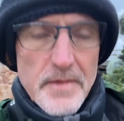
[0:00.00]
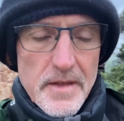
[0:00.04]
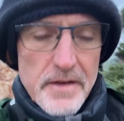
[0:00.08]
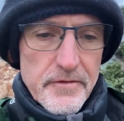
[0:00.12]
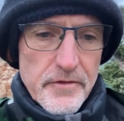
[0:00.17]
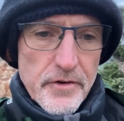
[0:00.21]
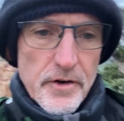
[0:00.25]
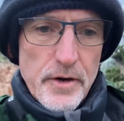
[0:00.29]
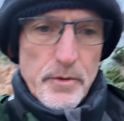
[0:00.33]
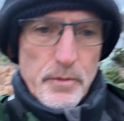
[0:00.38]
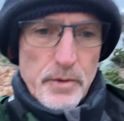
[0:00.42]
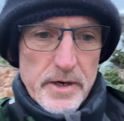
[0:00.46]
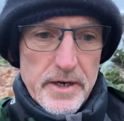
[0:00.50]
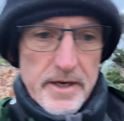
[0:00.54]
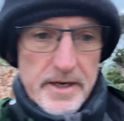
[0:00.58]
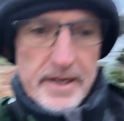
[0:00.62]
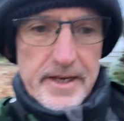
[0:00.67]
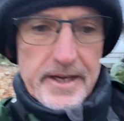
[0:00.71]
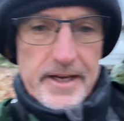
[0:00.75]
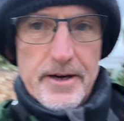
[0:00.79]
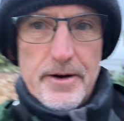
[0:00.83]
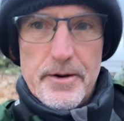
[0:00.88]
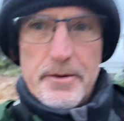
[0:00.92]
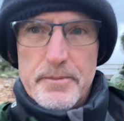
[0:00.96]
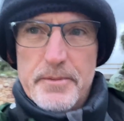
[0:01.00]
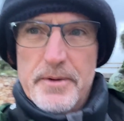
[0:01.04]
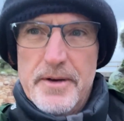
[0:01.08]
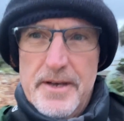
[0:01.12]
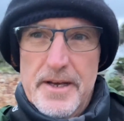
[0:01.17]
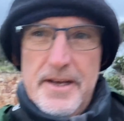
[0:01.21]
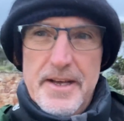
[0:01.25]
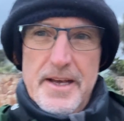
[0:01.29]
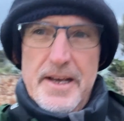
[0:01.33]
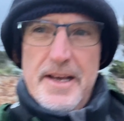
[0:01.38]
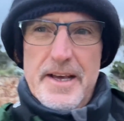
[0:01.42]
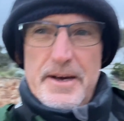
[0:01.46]
Very windy.
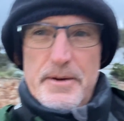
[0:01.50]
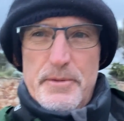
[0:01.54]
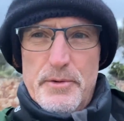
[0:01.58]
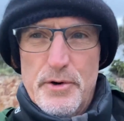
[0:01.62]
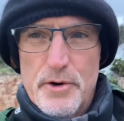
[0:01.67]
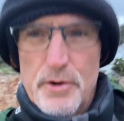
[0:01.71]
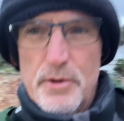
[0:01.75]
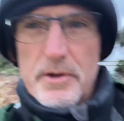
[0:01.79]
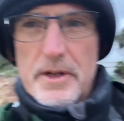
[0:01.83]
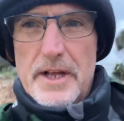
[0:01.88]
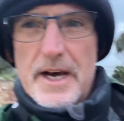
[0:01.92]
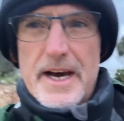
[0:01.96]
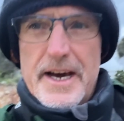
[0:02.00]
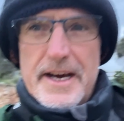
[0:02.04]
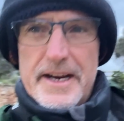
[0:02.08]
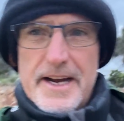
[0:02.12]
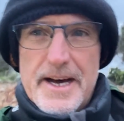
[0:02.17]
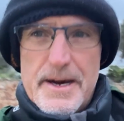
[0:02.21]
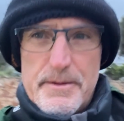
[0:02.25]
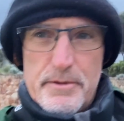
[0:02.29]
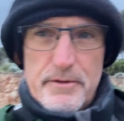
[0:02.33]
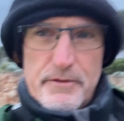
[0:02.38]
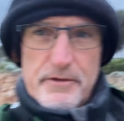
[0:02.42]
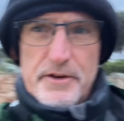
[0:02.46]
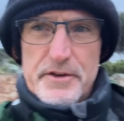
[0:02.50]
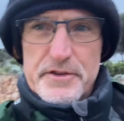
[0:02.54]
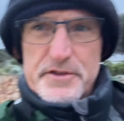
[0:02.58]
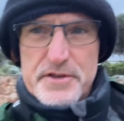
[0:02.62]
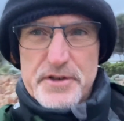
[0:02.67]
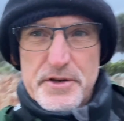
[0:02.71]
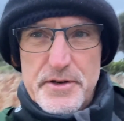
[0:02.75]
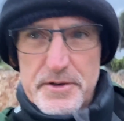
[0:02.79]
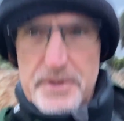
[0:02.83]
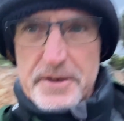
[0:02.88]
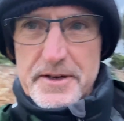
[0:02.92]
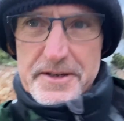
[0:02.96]
We're all layered up. I've got
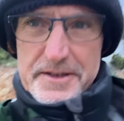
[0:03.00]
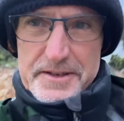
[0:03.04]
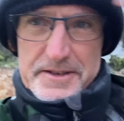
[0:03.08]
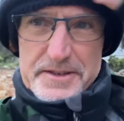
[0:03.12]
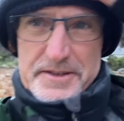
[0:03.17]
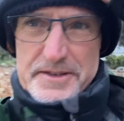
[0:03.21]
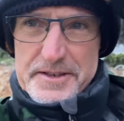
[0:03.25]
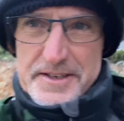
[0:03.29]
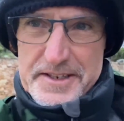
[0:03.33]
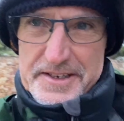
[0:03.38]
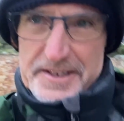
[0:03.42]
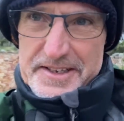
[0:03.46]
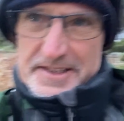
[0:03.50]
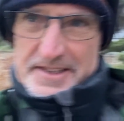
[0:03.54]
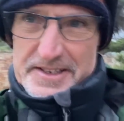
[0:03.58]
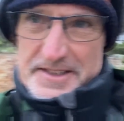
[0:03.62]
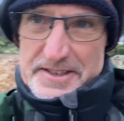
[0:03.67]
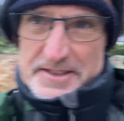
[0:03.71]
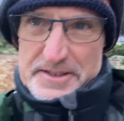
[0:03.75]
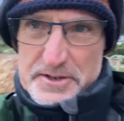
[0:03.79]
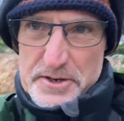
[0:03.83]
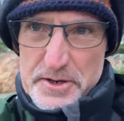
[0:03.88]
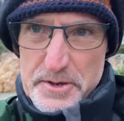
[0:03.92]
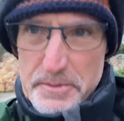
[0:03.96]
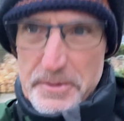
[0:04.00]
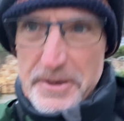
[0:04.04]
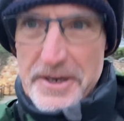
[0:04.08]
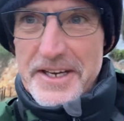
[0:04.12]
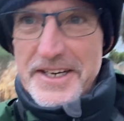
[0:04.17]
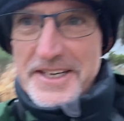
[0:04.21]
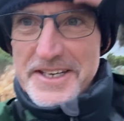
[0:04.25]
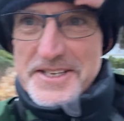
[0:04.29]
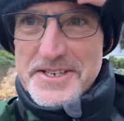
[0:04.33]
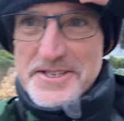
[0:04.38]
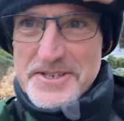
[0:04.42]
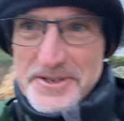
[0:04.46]
two
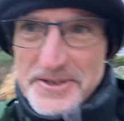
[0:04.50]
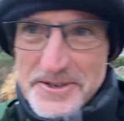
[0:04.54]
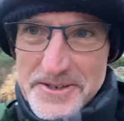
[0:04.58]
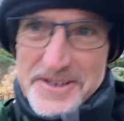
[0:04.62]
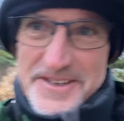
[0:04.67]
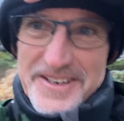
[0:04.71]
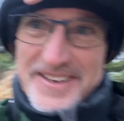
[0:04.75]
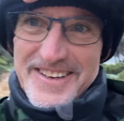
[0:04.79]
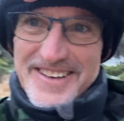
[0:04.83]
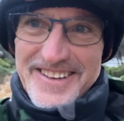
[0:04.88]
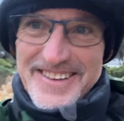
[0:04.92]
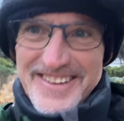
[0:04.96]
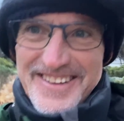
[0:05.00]
beanies on.